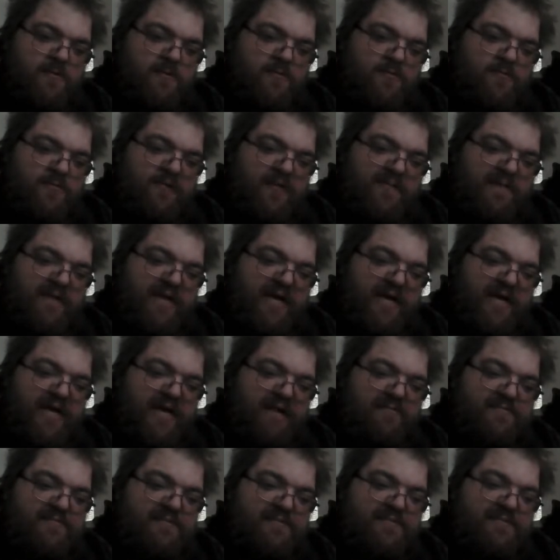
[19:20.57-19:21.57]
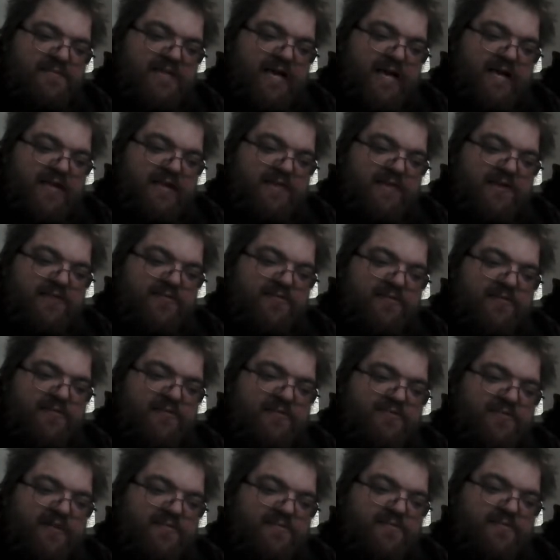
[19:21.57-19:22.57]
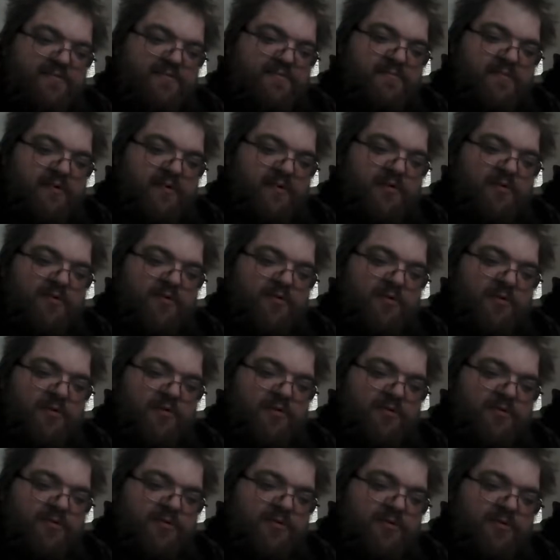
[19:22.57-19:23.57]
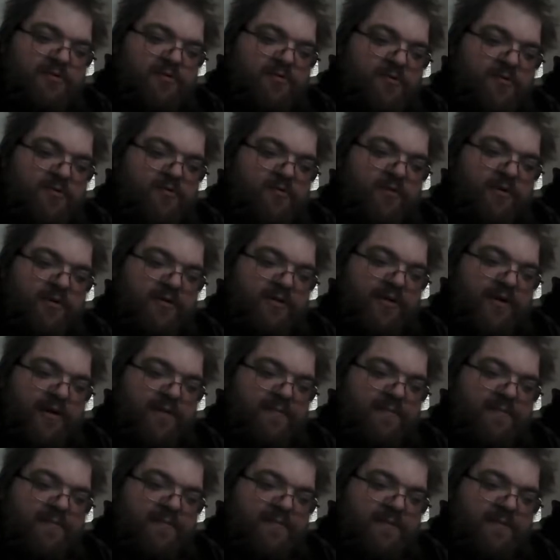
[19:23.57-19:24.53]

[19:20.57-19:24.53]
replicate him just standing there with his whip uncoiled or coiled up.